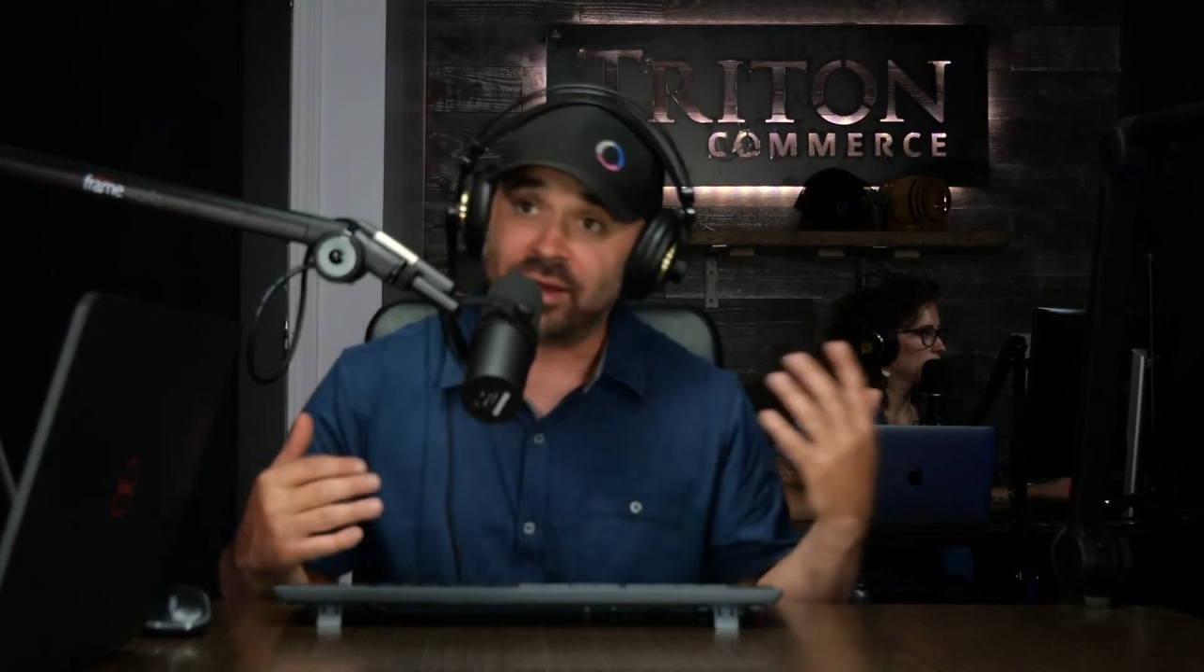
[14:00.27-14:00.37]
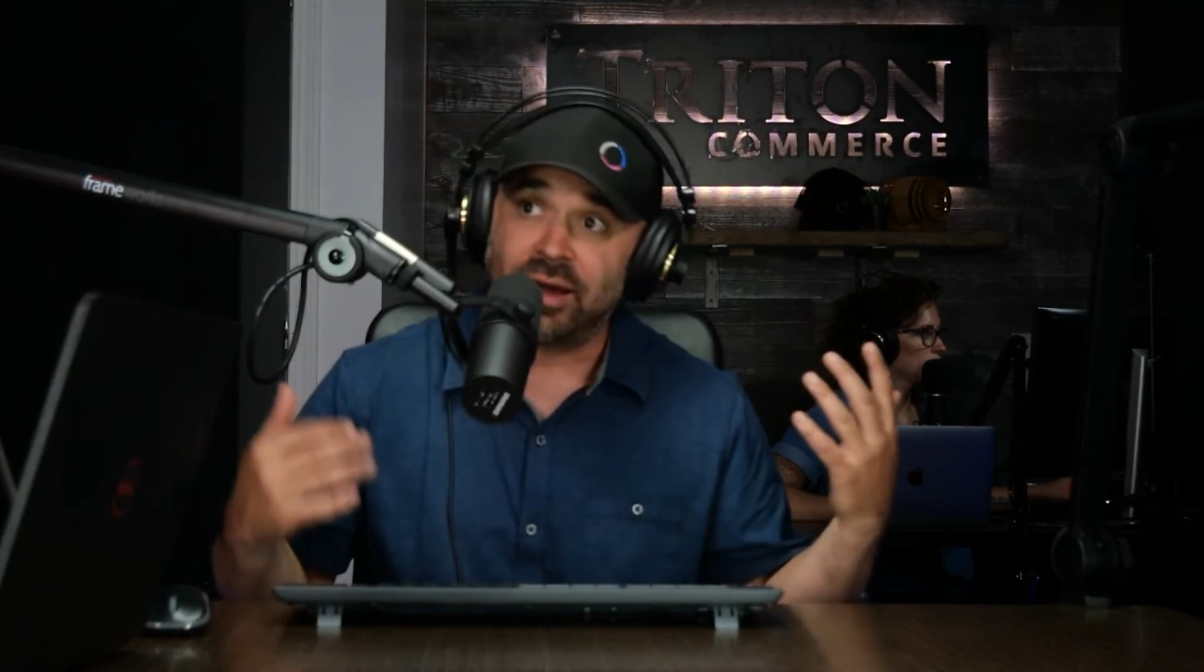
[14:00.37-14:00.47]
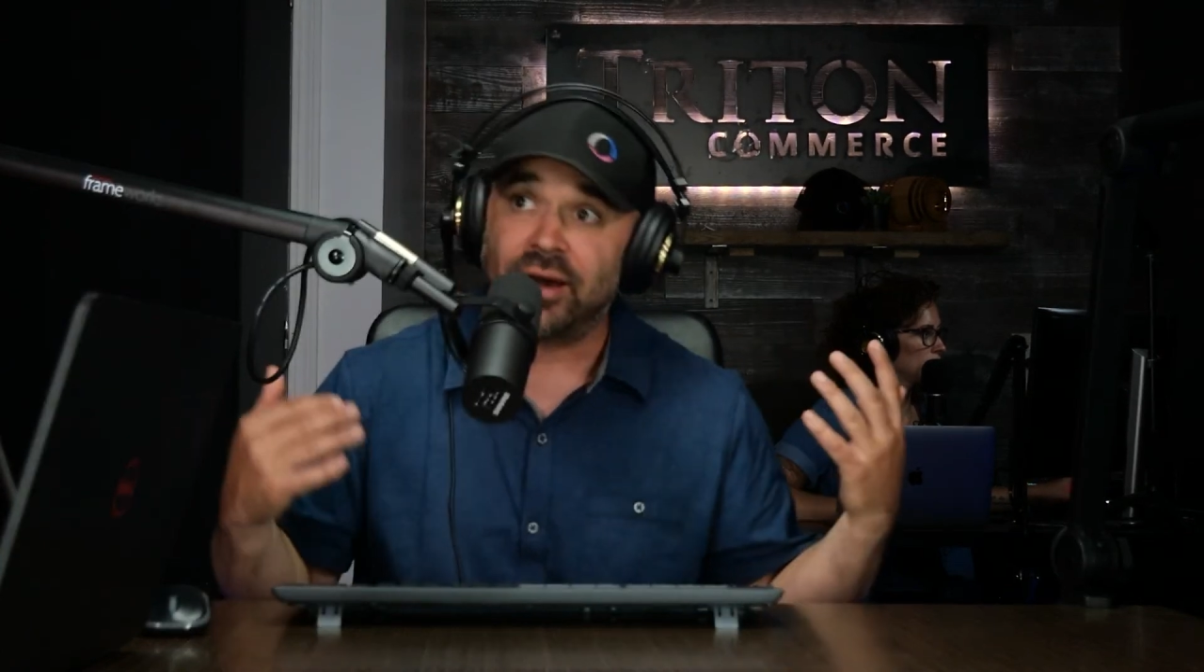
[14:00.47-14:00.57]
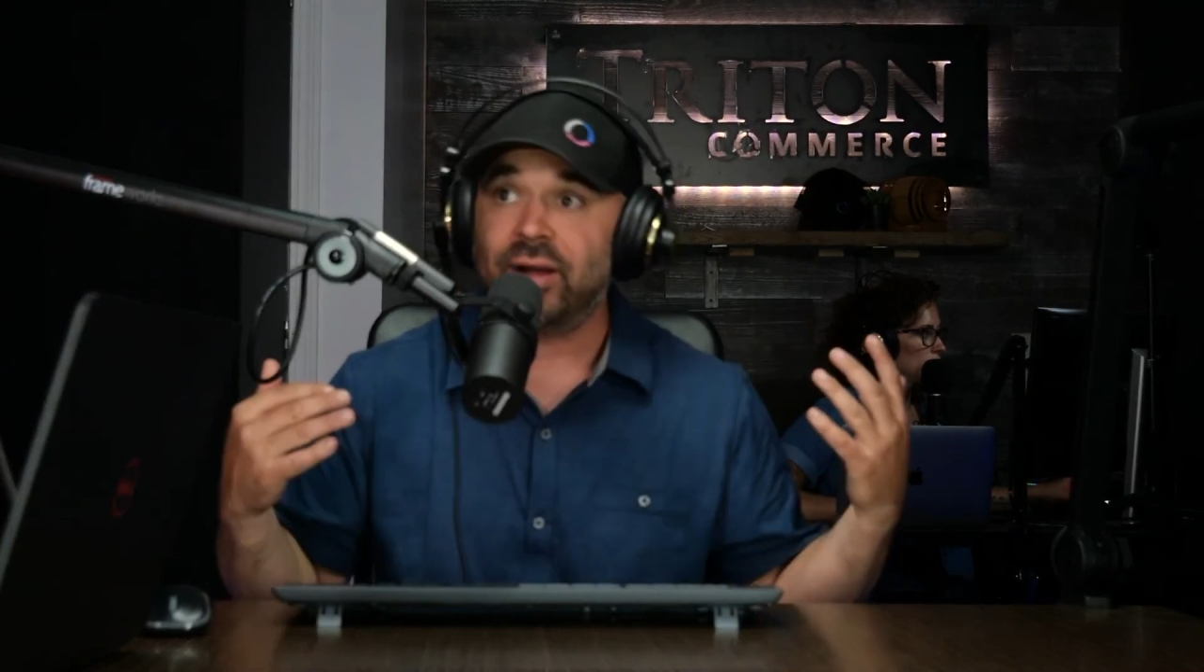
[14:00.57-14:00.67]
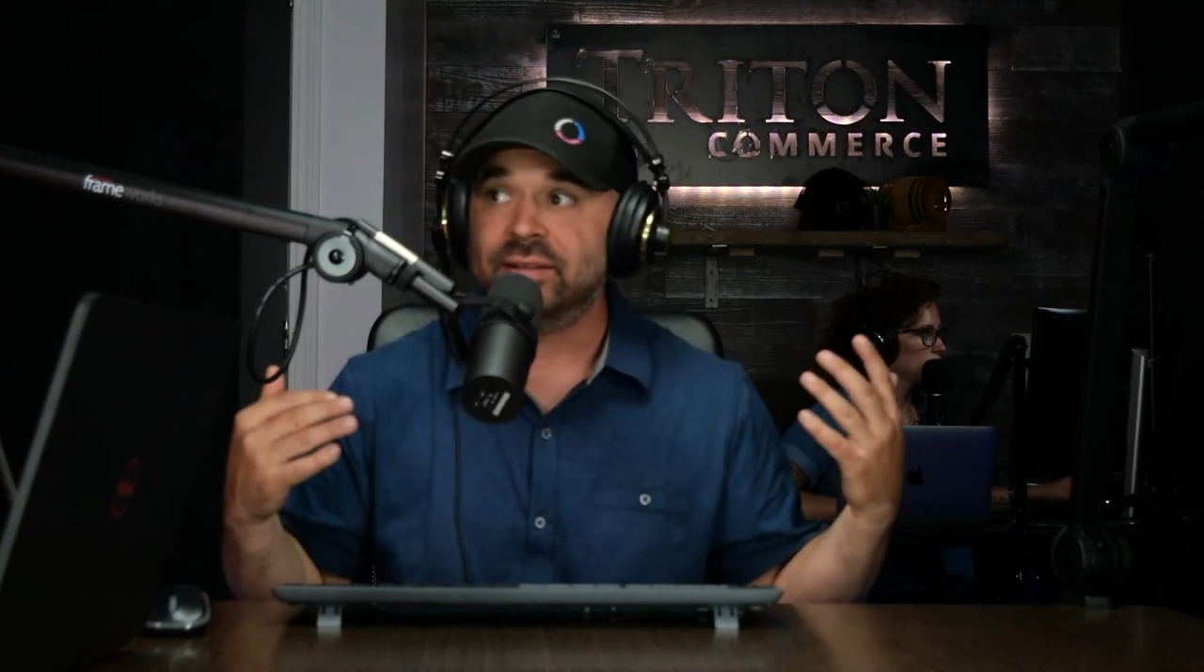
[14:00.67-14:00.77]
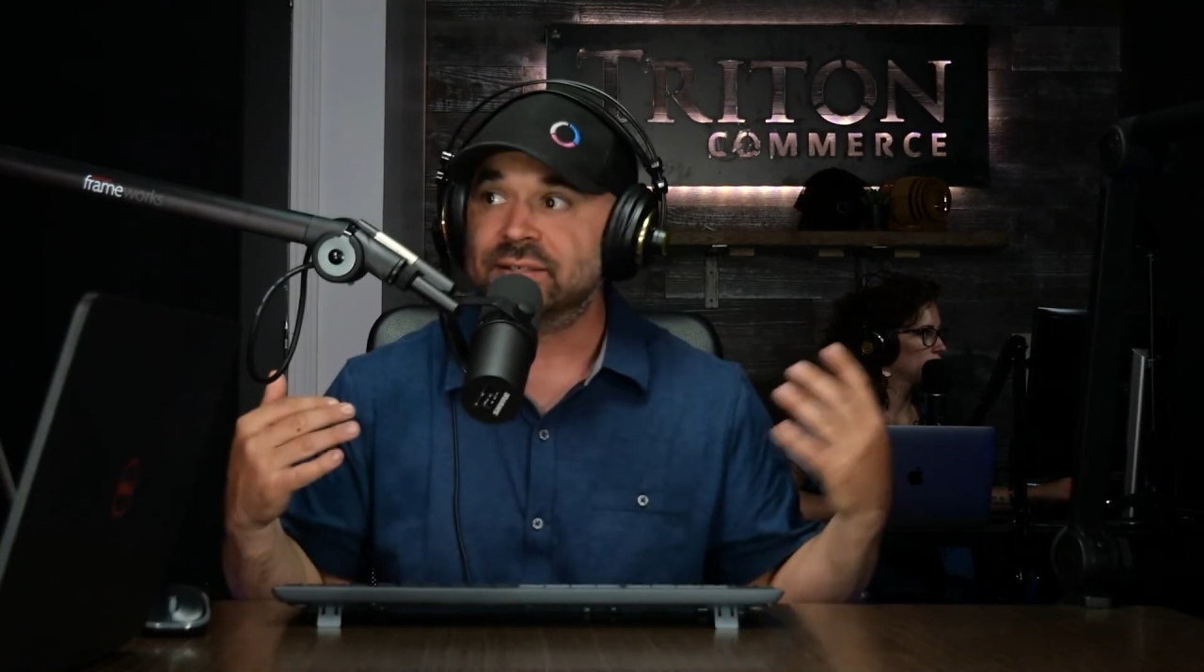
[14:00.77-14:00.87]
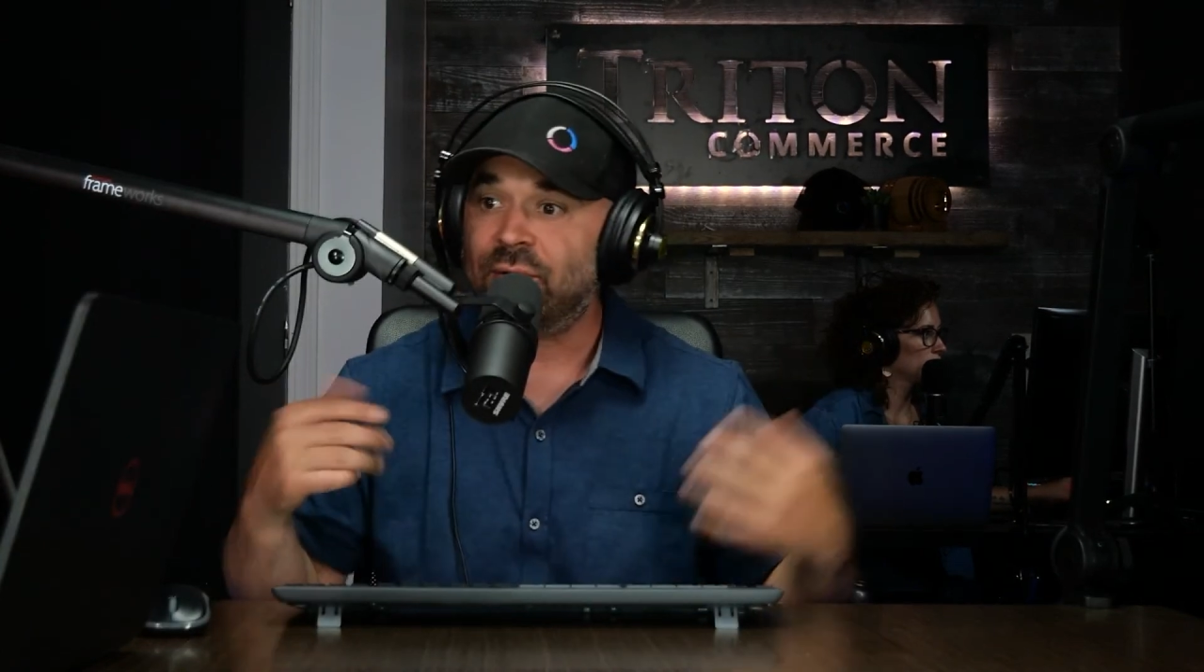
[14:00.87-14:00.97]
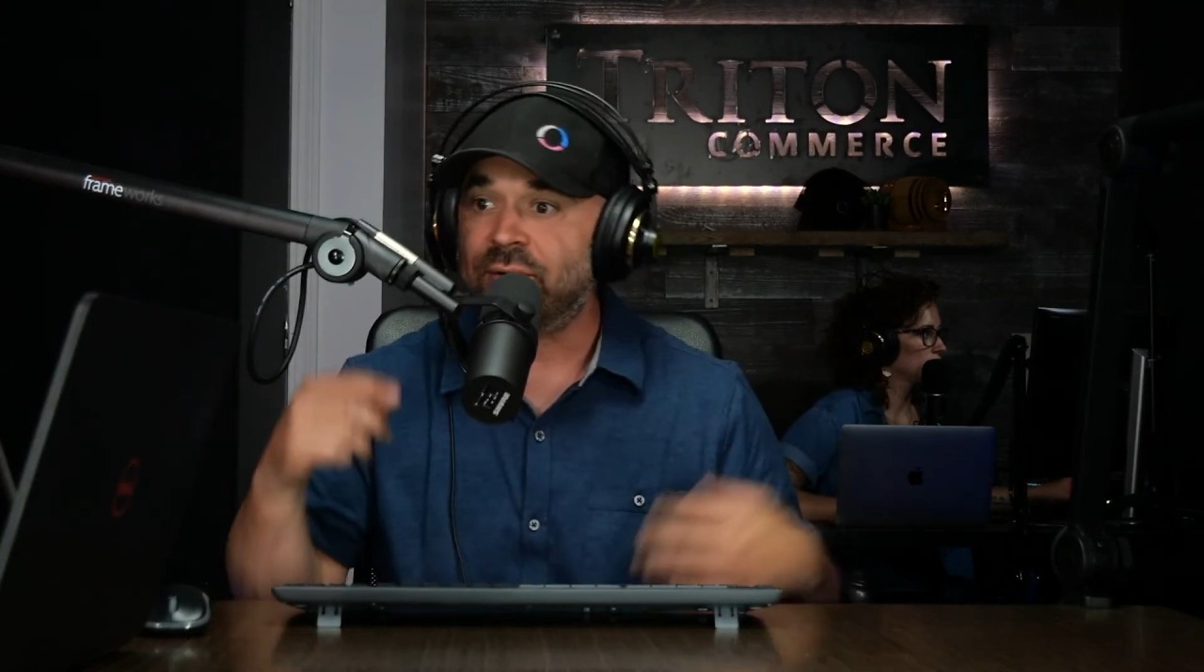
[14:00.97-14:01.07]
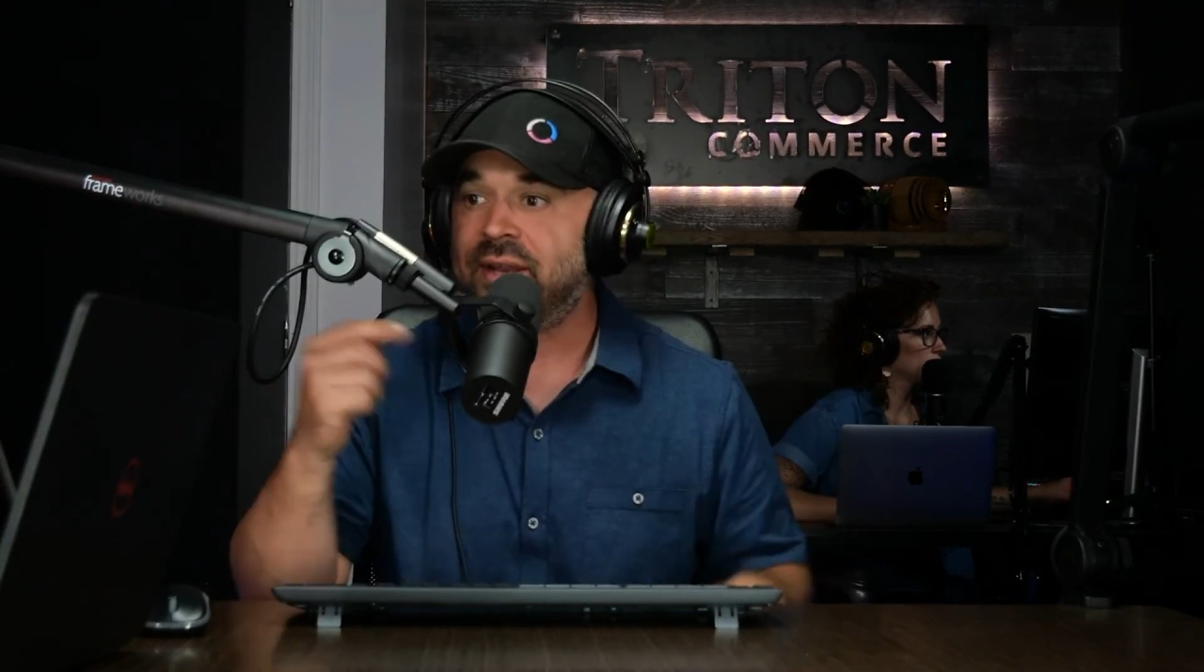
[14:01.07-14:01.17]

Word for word: oh, I'll just go to